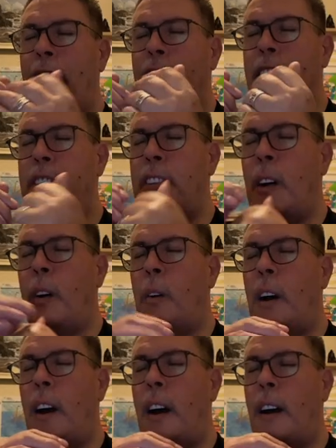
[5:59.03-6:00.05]

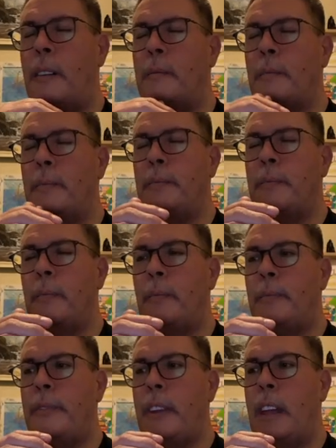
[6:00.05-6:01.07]
So
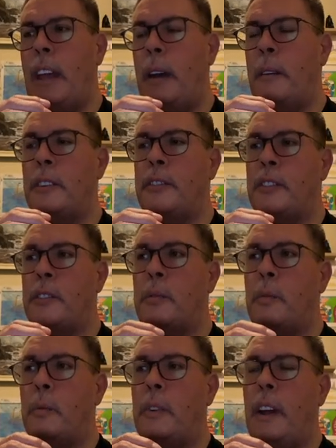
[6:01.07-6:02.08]
it was just,
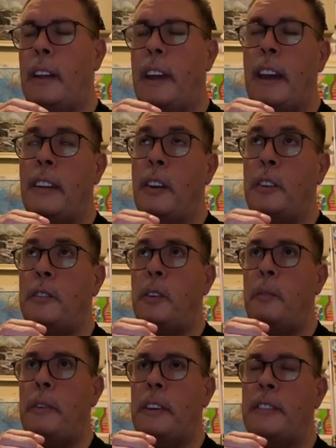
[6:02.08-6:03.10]
again, those
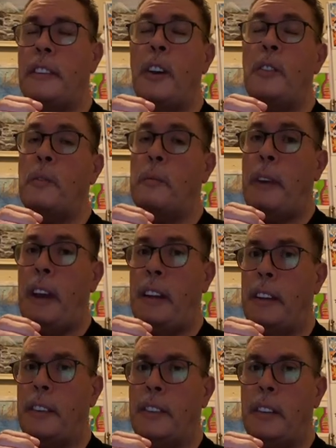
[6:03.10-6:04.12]
pieces, and those were
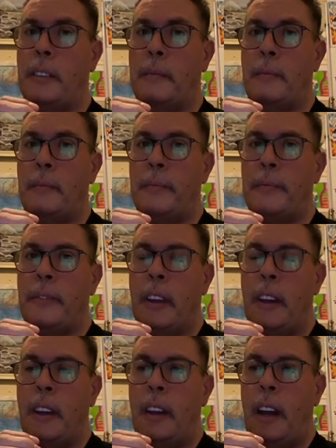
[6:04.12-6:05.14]
paintings.
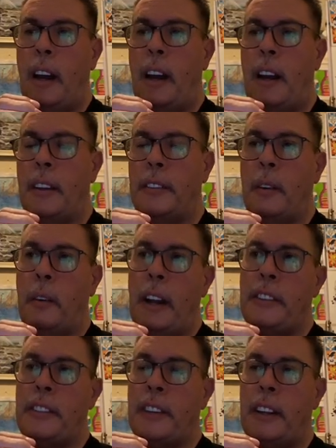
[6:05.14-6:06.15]
So what I
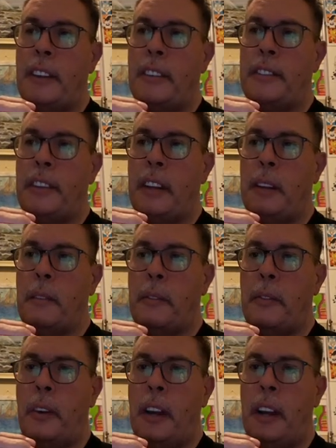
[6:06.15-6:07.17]
just got done sending my
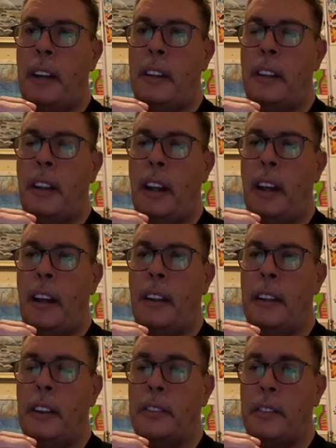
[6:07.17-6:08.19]
friend,
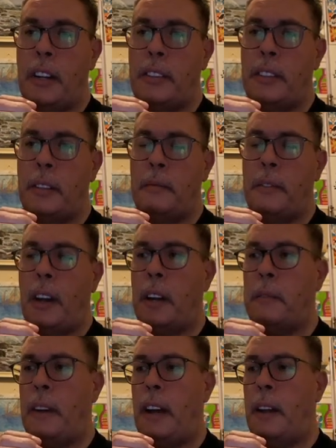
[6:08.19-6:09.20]
illustration, talking
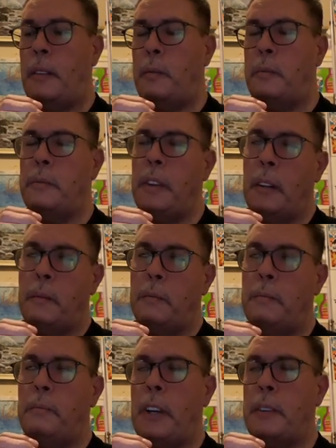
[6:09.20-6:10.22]
about,
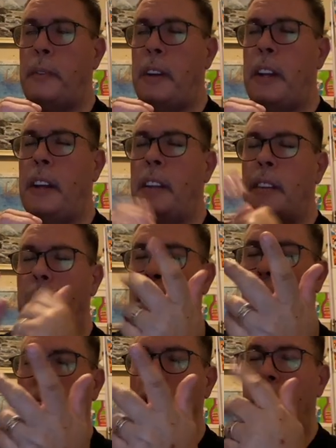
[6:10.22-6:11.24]
Bugs Bunny,
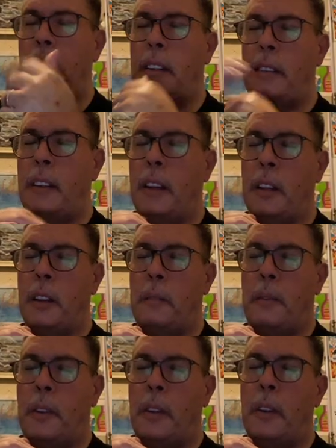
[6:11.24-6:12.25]
the
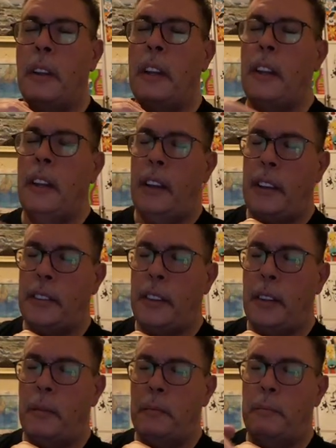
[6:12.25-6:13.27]
bull. He's in
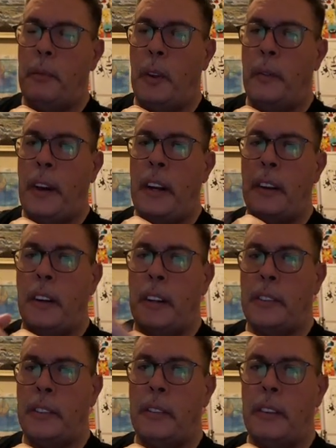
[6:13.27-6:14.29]
the bullfighter.
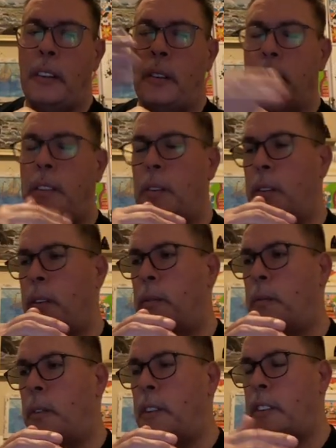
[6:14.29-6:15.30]
He's doing
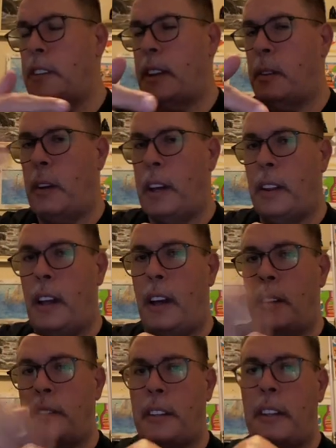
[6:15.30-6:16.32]
he's got the white
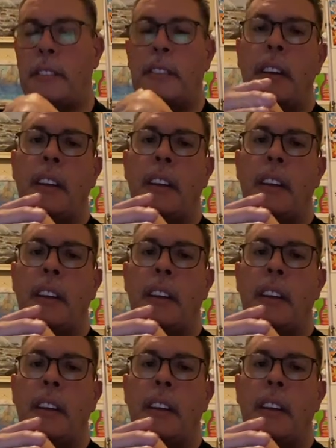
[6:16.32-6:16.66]
gloves, and it's